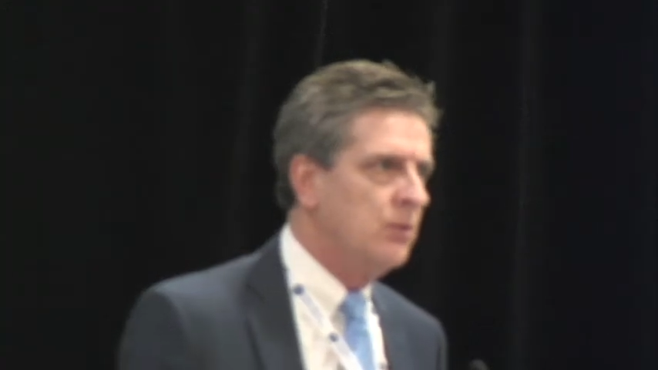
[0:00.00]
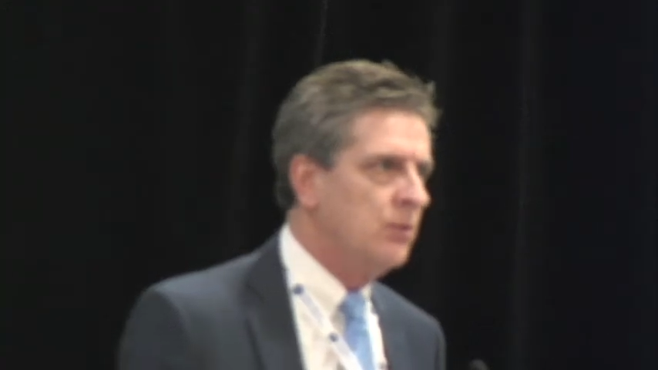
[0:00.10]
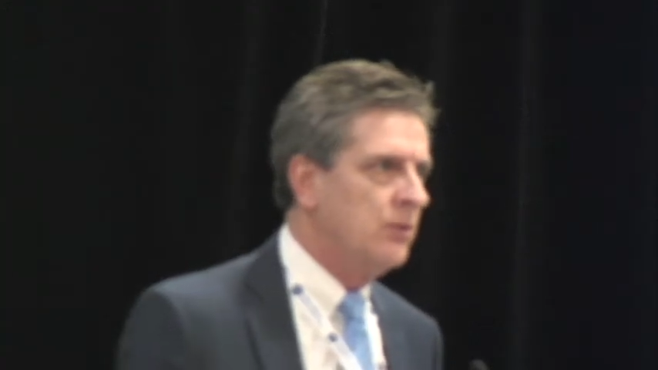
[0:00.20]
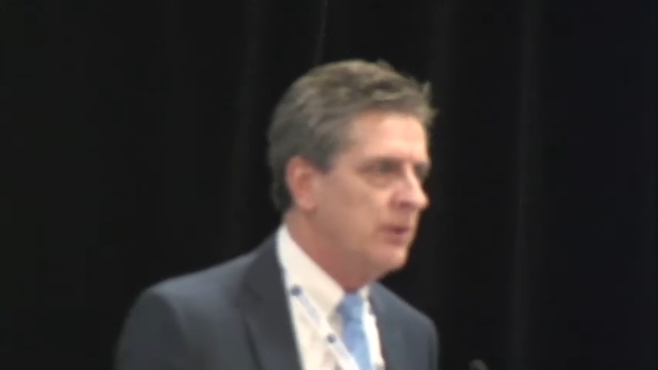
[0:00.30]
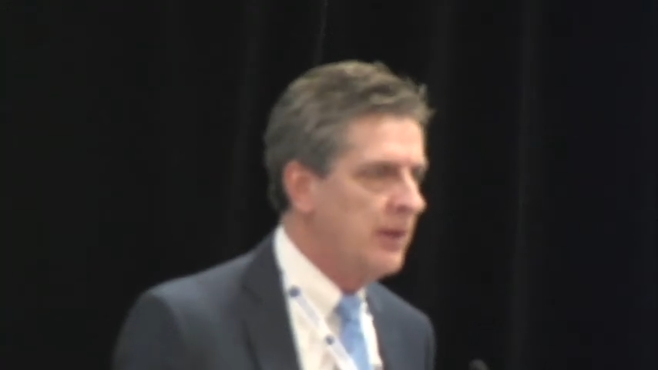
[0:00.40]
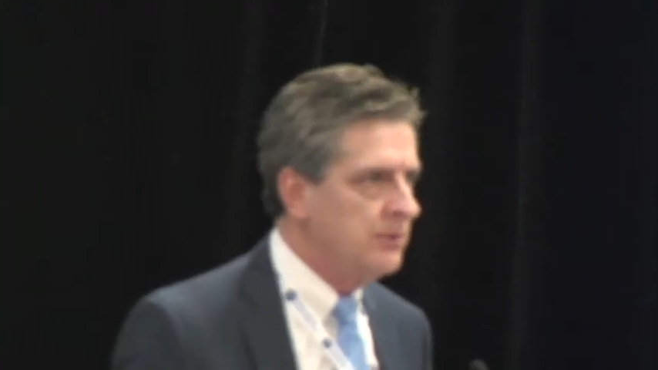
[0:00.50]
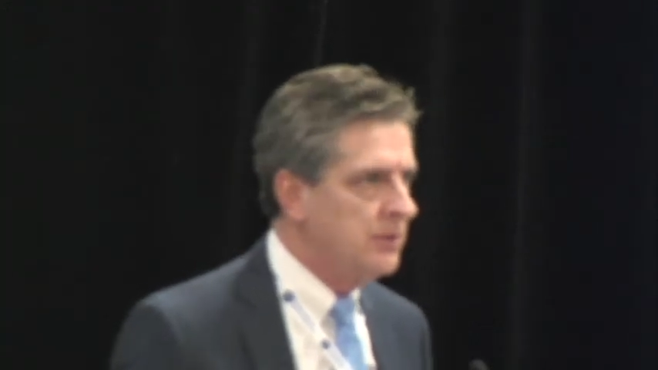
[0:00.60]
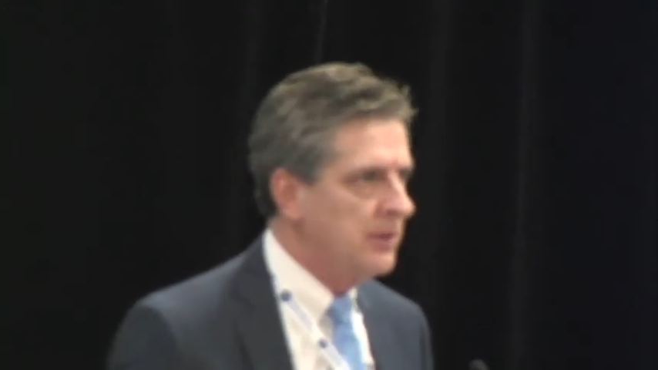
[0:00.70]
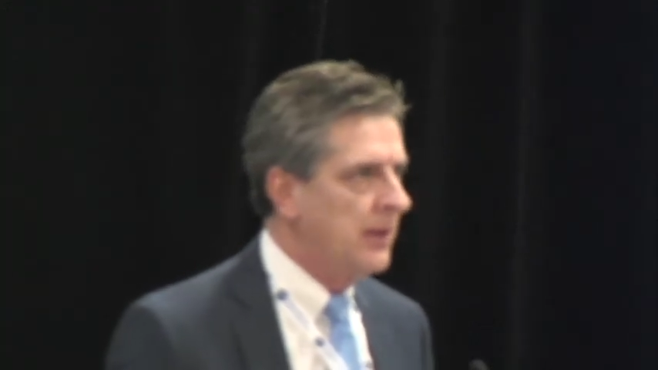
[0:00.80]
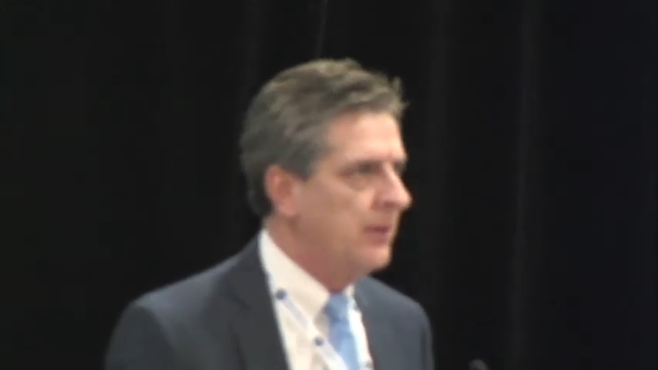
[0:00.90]
corridor down
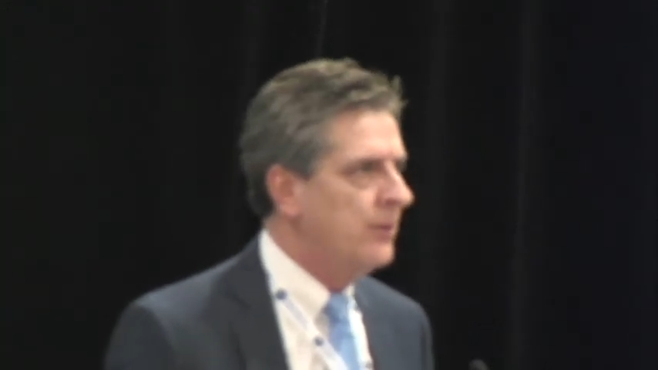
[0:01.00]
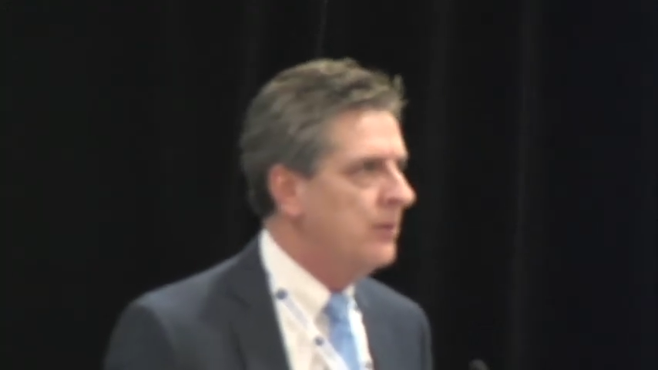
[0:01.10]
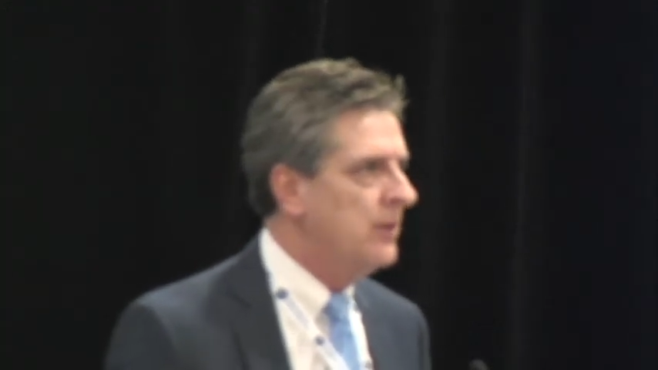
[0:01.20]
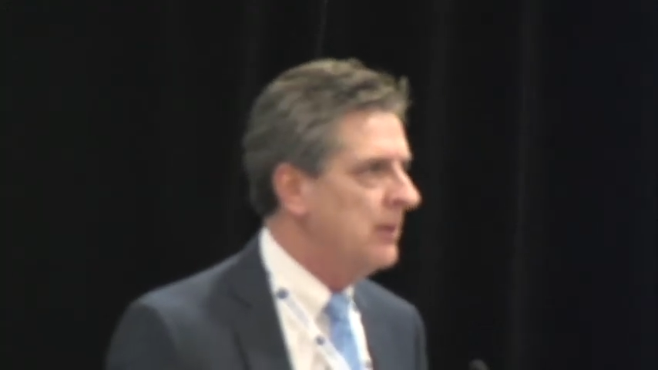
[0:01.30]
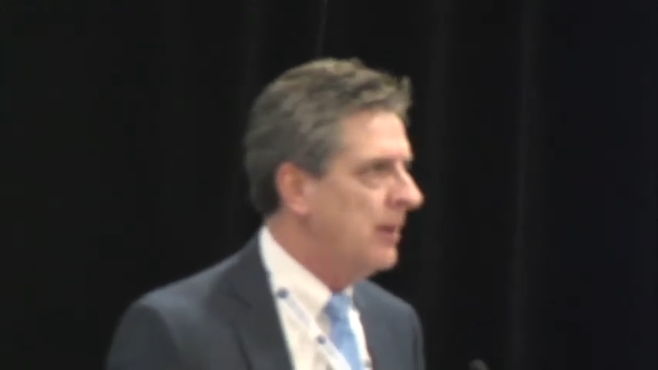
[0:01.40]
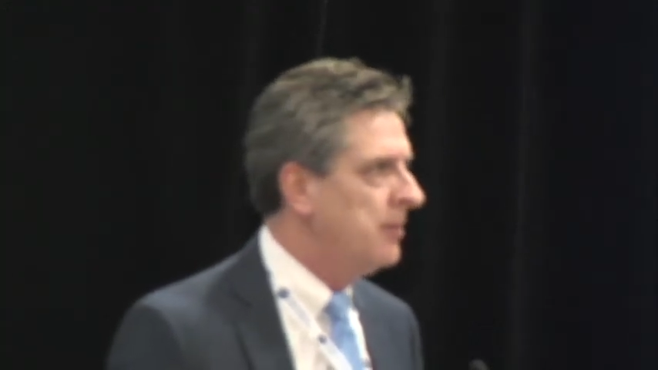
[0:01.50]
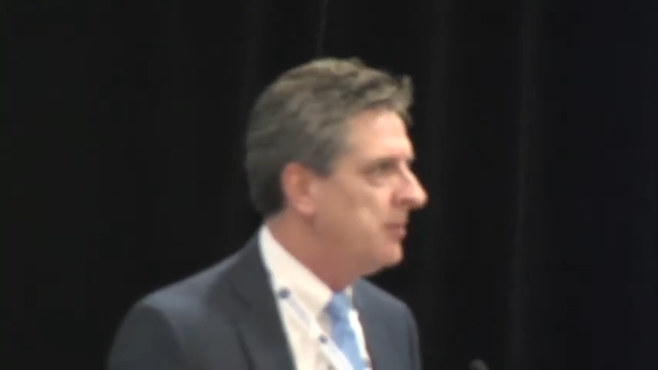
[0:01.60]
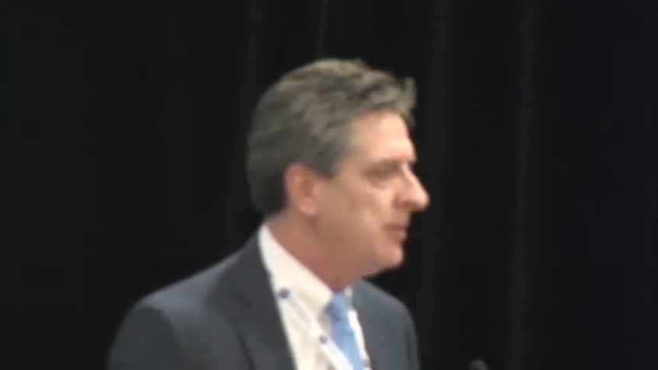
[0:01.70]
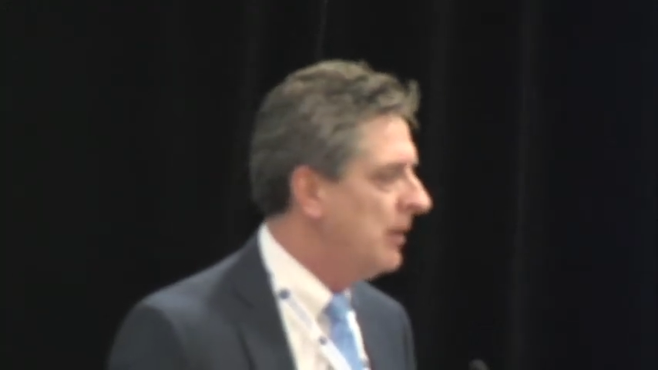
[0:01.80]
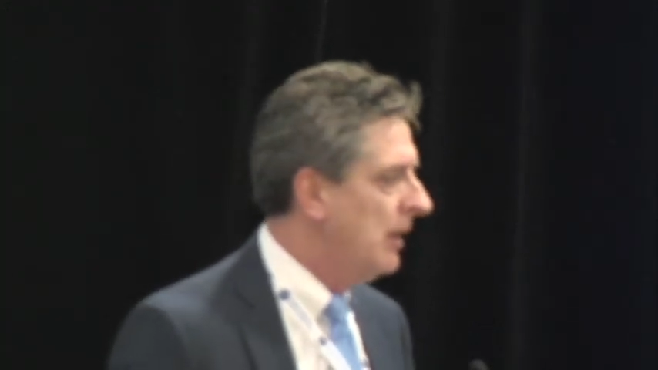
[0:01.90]
to the I-30
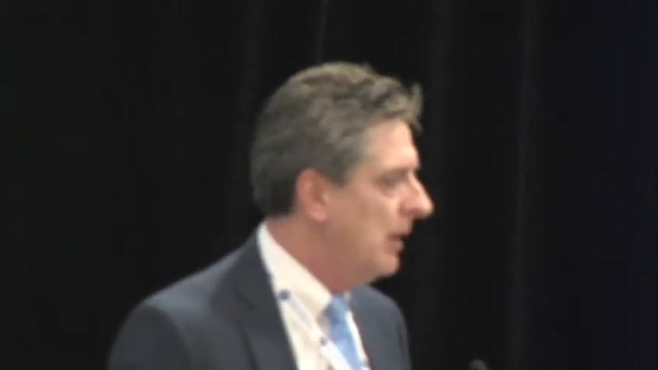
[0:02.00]
alignment.